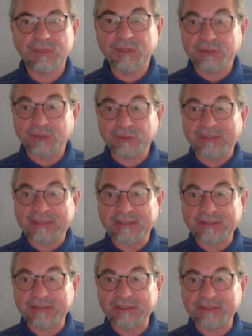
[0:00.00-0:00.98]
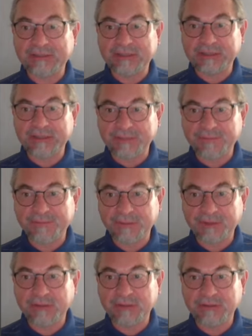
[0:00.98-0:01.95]
So this actually
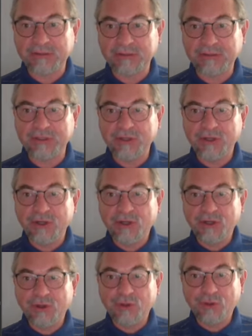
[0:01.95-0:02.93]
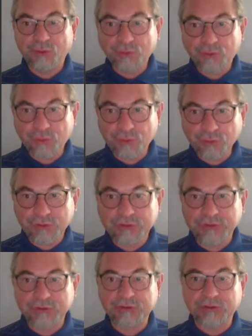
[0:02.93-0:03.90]
significantly
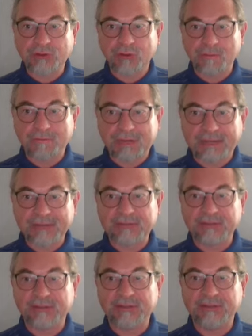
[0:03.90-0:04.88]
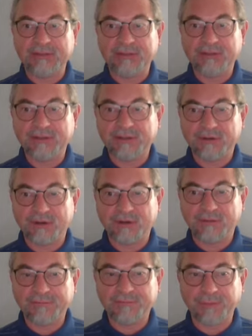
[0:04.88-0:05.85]
reduces the complexity
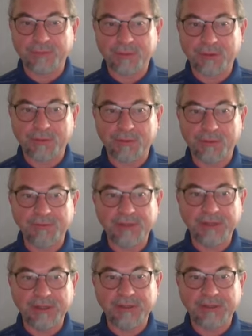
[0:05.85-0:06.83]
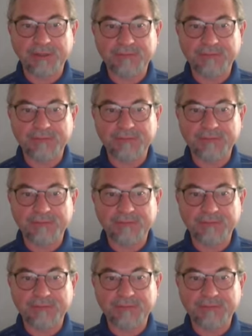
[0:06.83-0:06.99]
of the problem here.